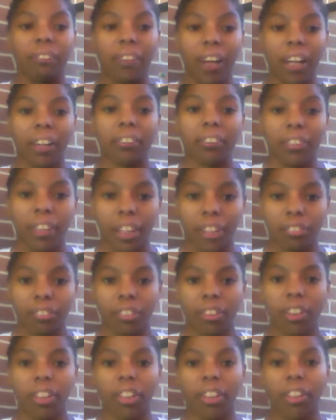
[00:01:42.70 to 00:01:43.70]
about
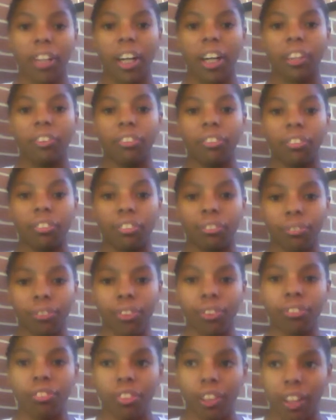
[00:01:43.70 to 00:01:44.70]
natural hair, how you can
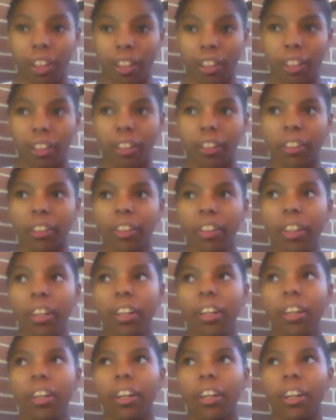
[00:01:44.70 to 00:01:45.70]
treat your hair,
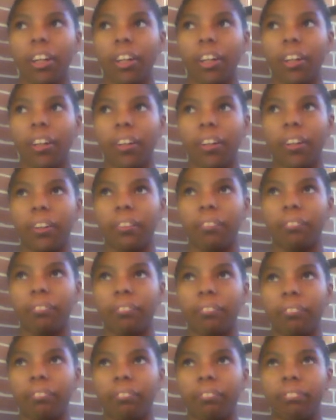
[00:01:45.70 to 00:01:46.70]

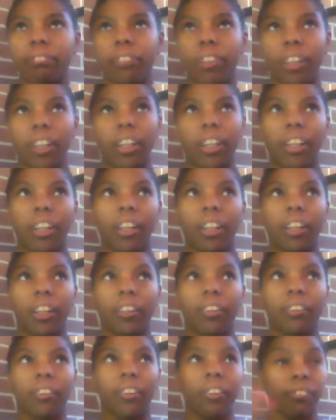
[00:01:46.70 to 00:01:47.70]

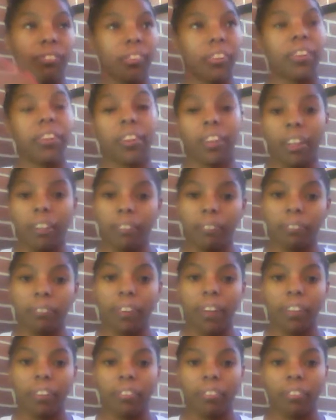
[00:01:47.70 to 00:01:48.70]
and different
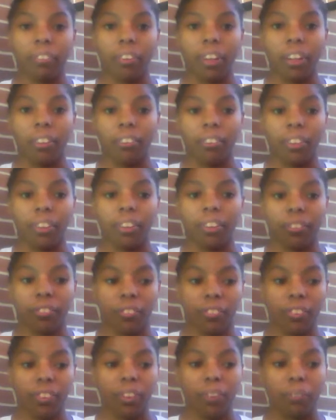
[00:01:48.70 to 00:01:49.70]
products out there
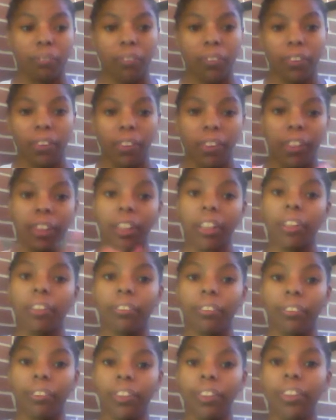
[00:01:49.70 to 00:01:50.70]
to keep your hair
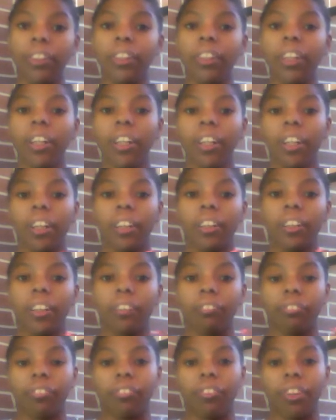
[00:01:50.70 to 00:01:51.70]
healthy,
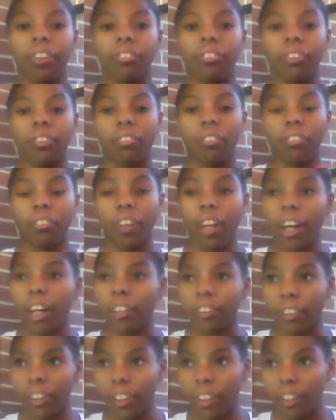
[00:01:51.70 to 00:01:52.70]
different ways you can
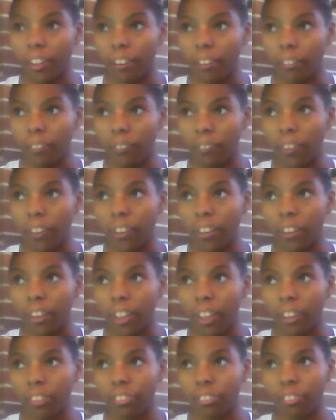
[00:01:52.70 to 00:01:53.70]
style your hair as
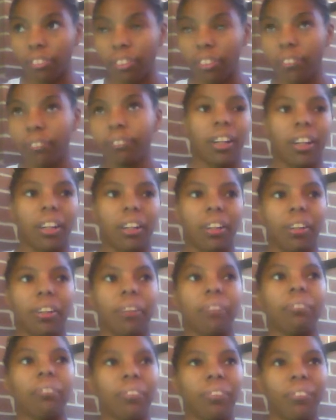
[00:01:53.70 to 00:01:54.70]
being natural.
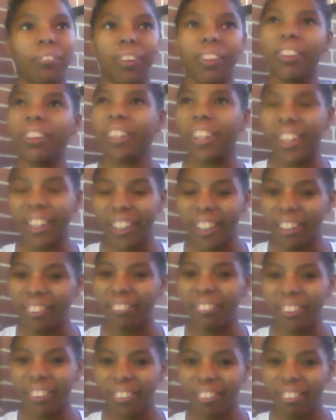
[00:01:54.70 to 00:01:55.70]
But one thing I
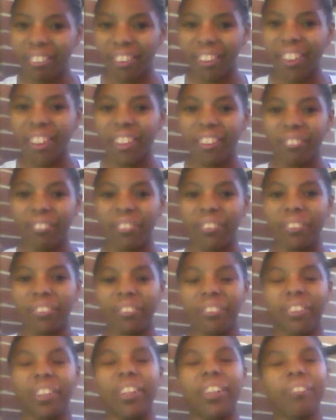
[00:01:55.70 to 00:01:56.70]
want to say real
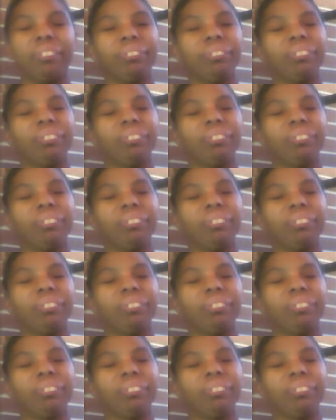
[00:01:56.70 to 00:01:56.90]
quick,